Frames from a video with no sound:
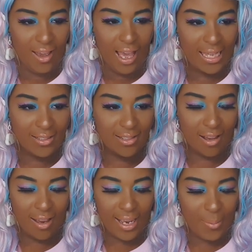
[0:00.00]
And
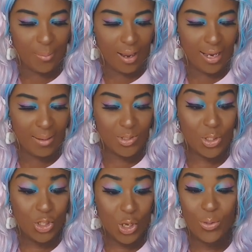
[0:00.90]
I am
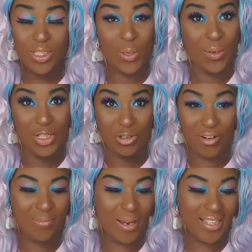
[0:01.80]
so, so
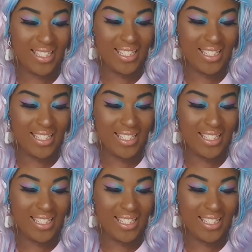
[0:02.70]
intrigued by this.